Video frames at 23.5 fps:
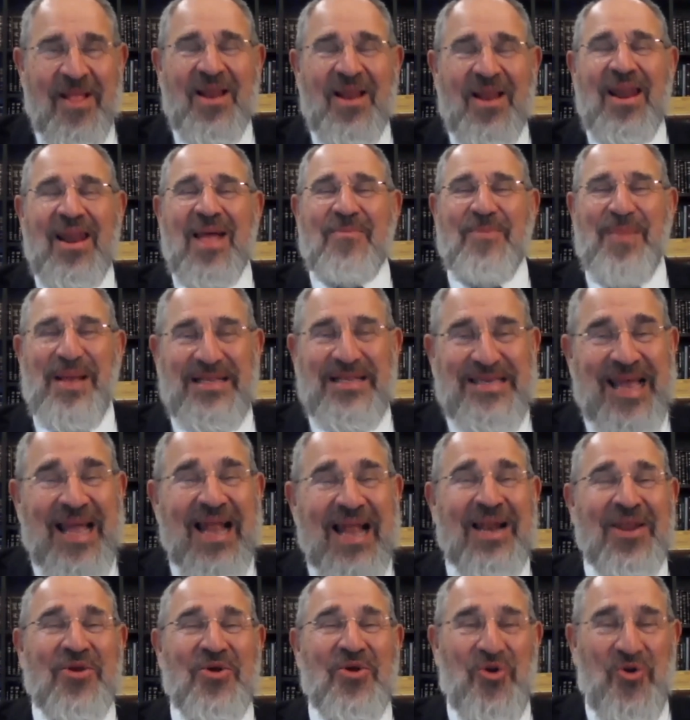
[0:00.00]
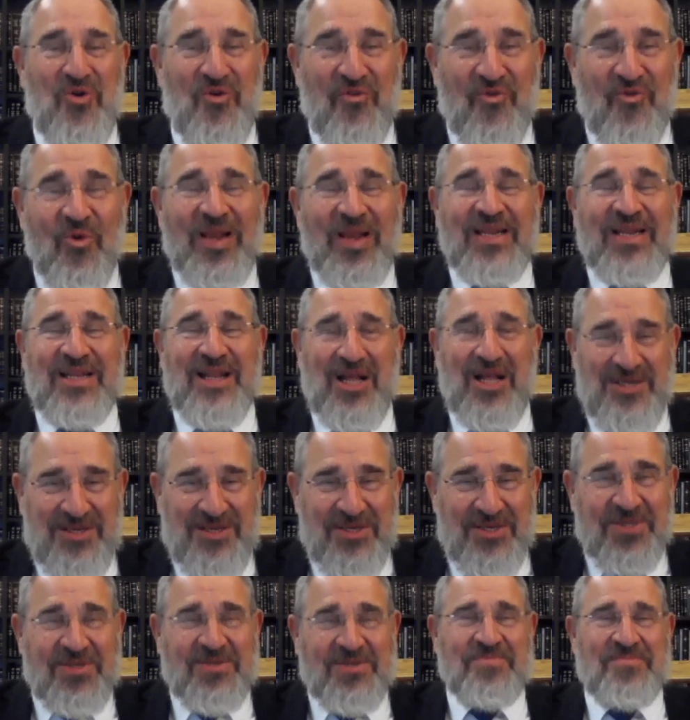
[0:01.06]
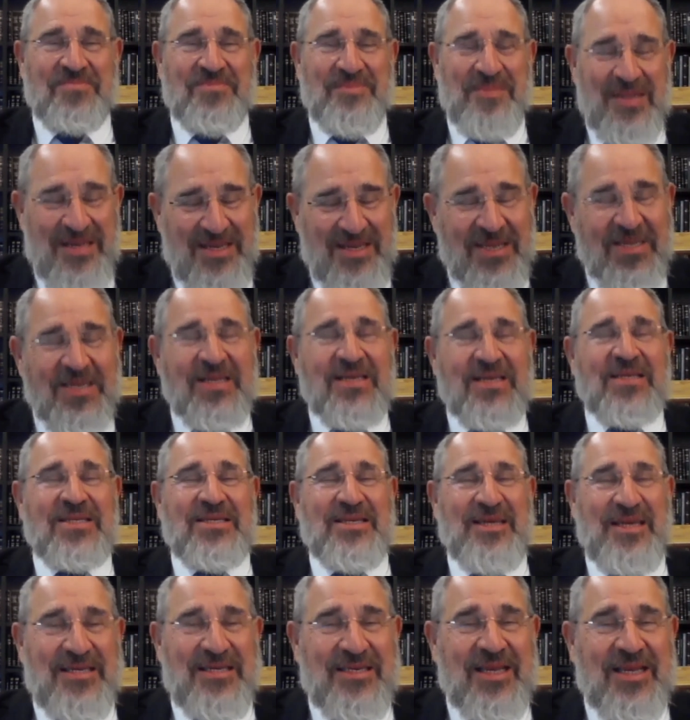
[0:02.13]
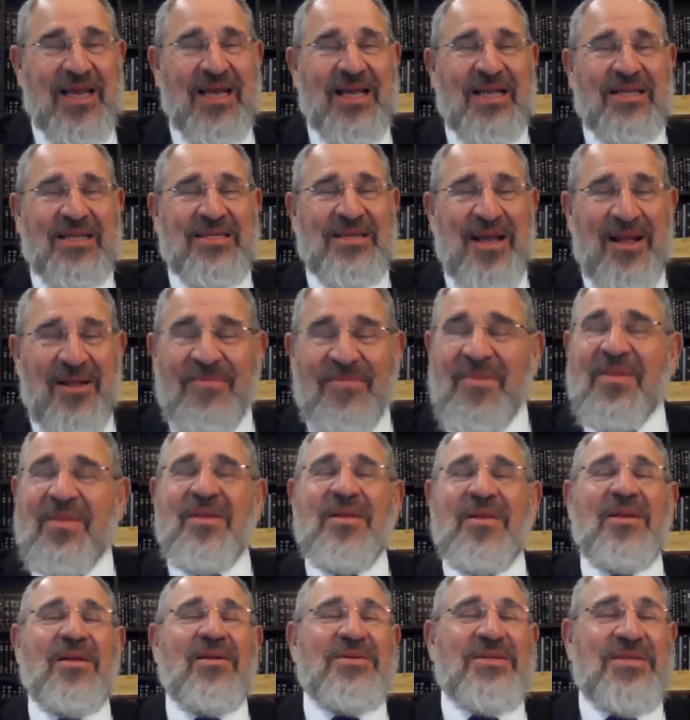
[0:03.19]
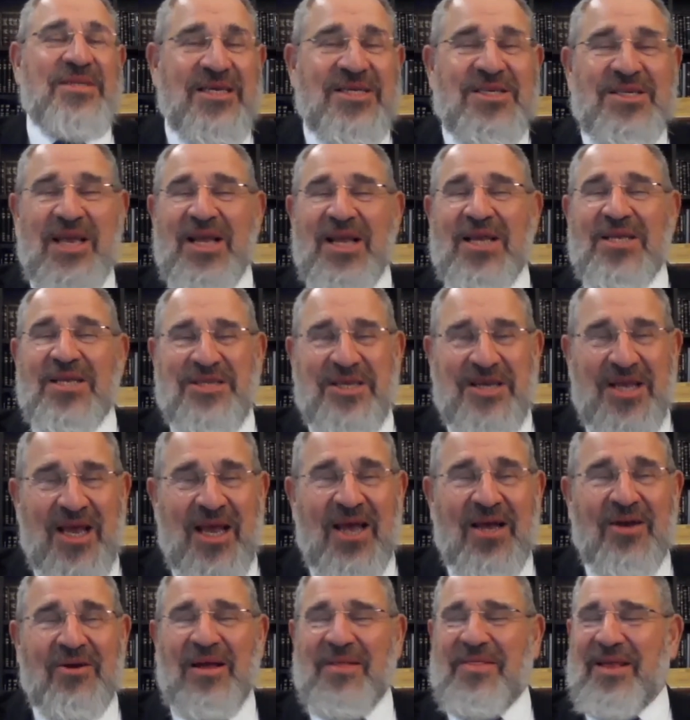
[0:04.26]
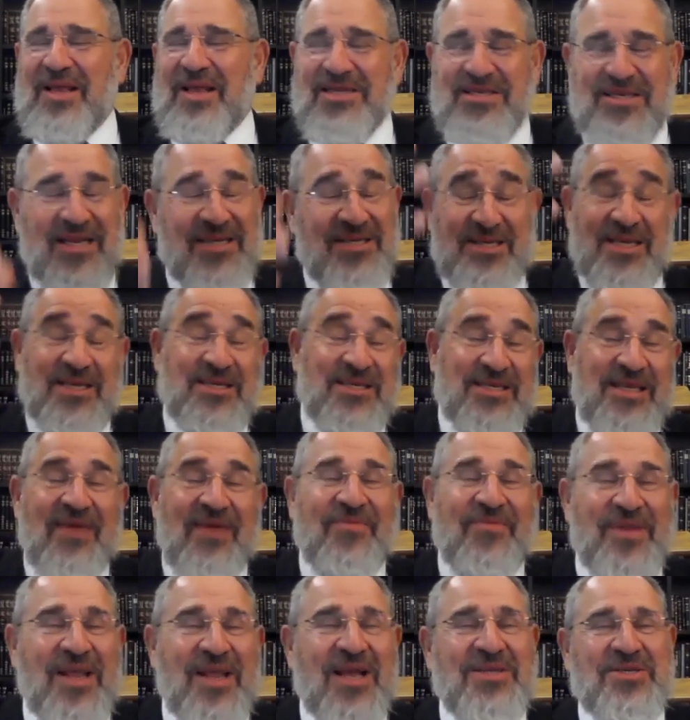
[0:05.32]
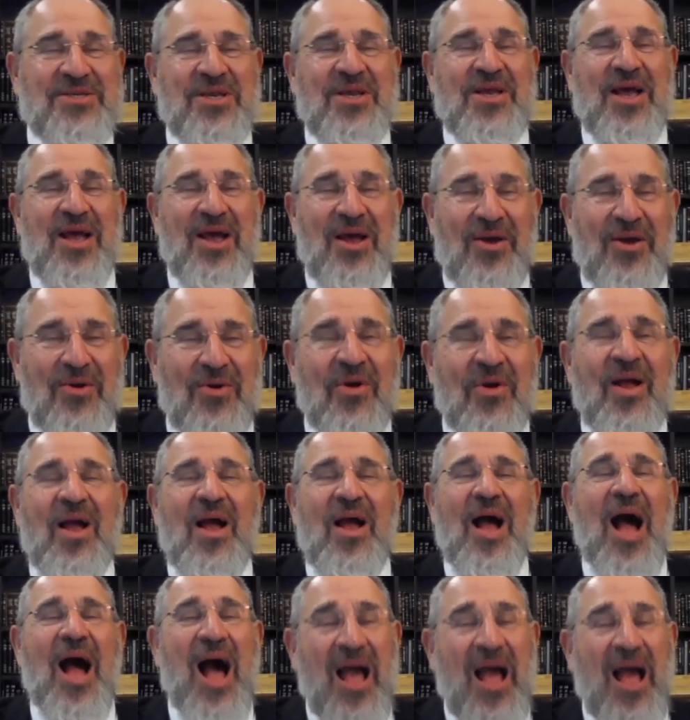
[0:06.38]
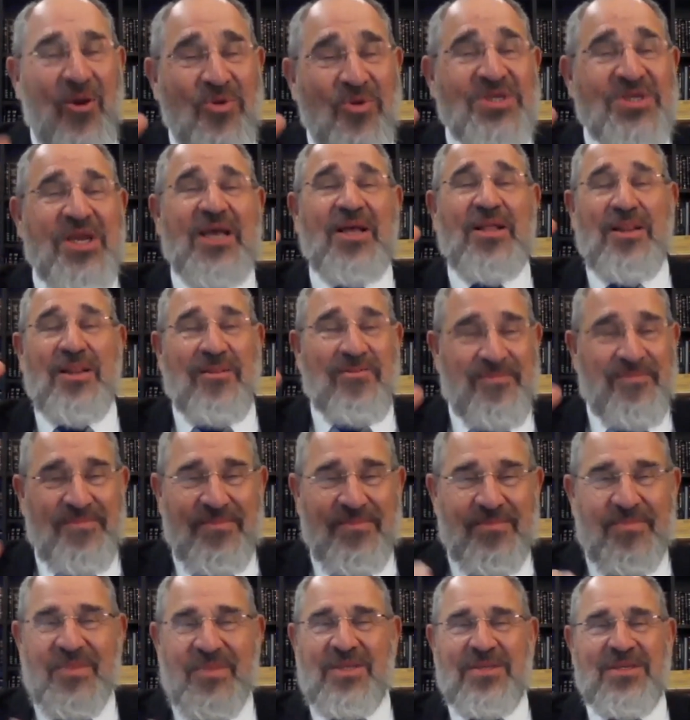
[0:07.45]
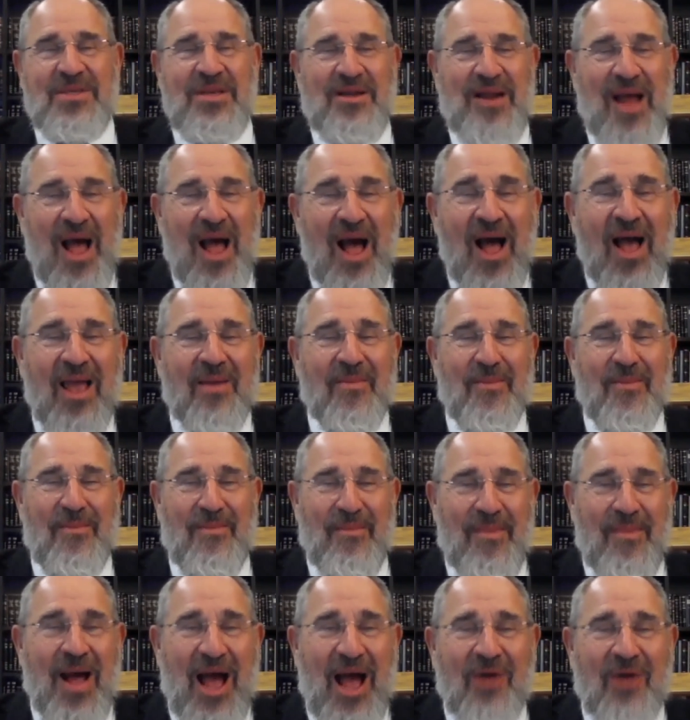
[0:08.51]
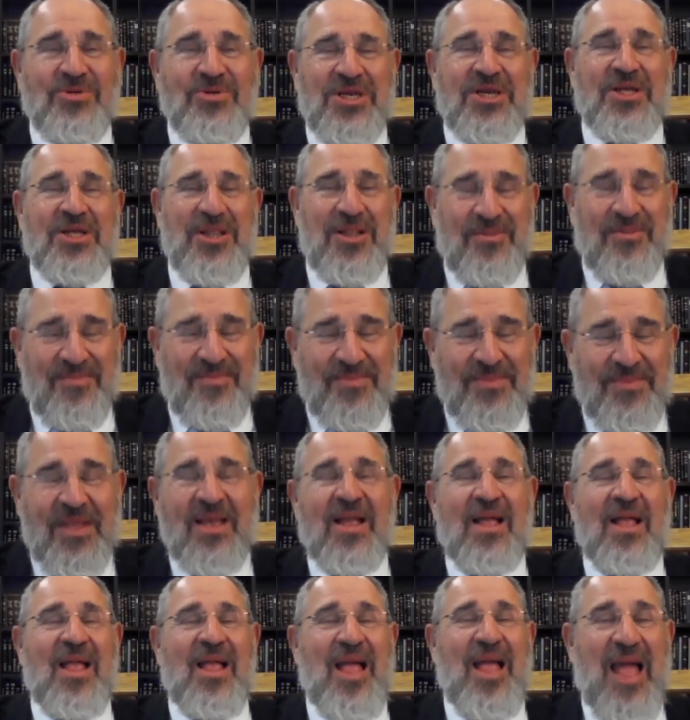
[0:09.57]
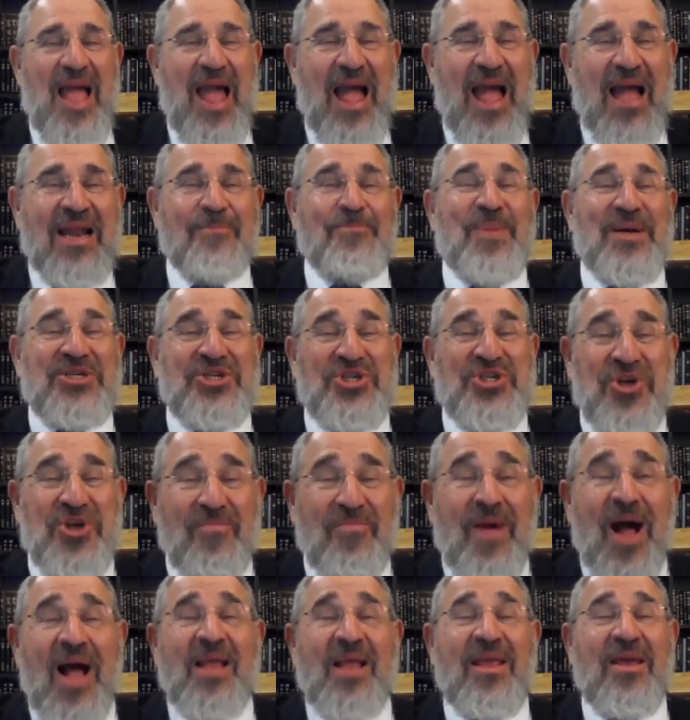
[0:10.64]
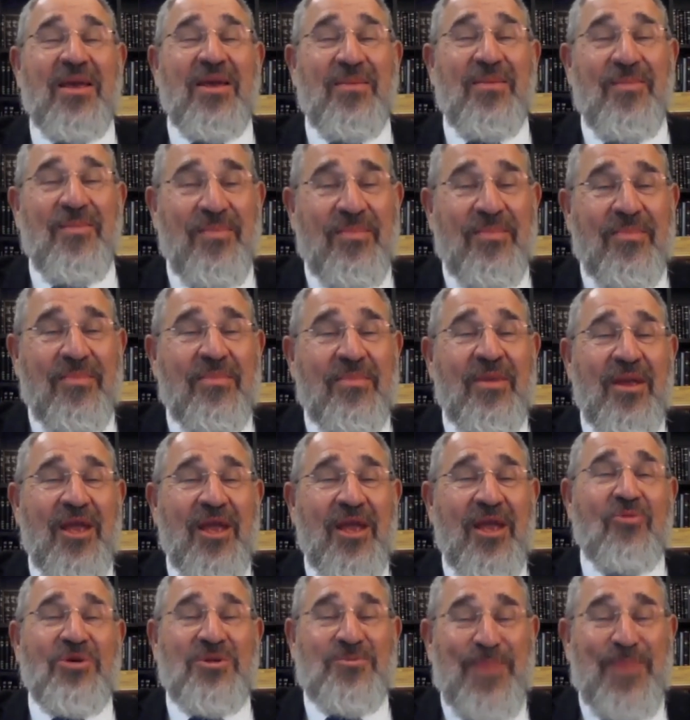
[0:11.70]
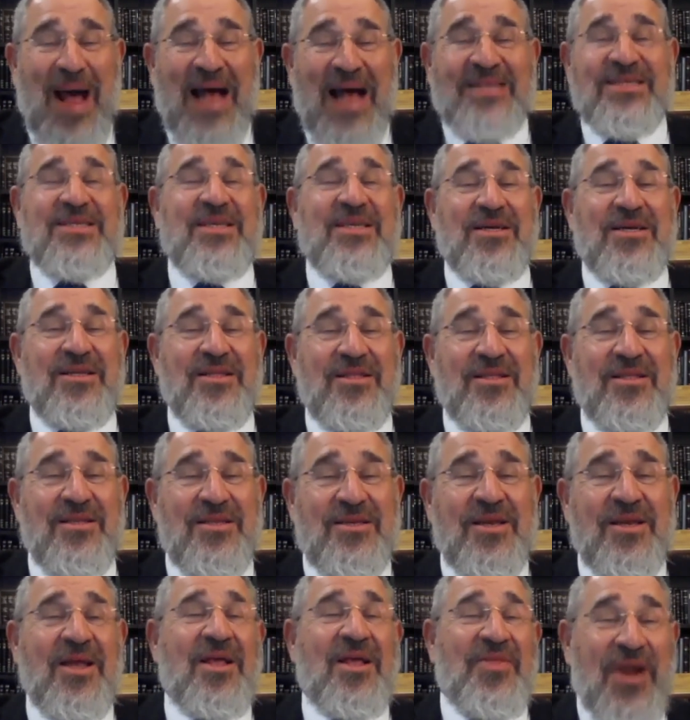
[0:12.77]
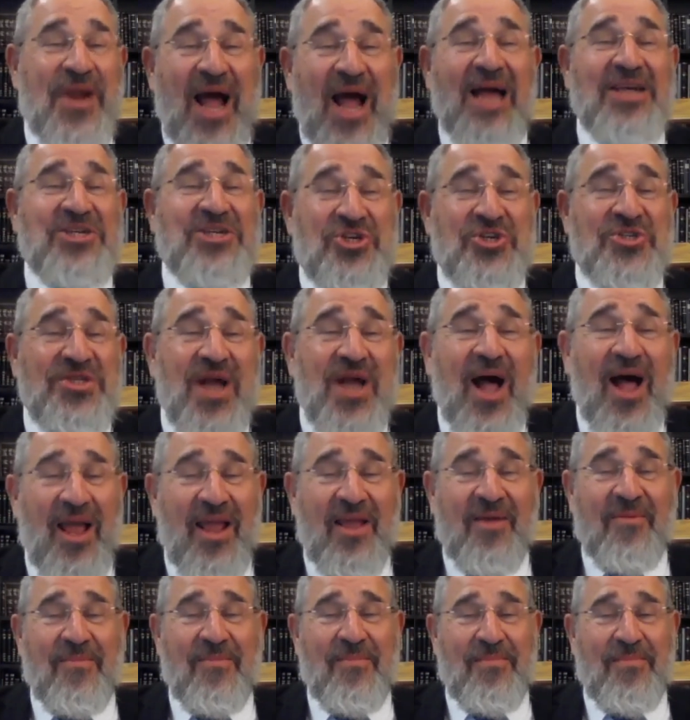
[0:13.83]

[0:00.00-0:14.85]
Let me tell you who we've lost. So he said, 6 years ago, I think he said 6, 7 years ago, I was ill. He said, I was ill. And Bashamayim, it was paskened that I should die.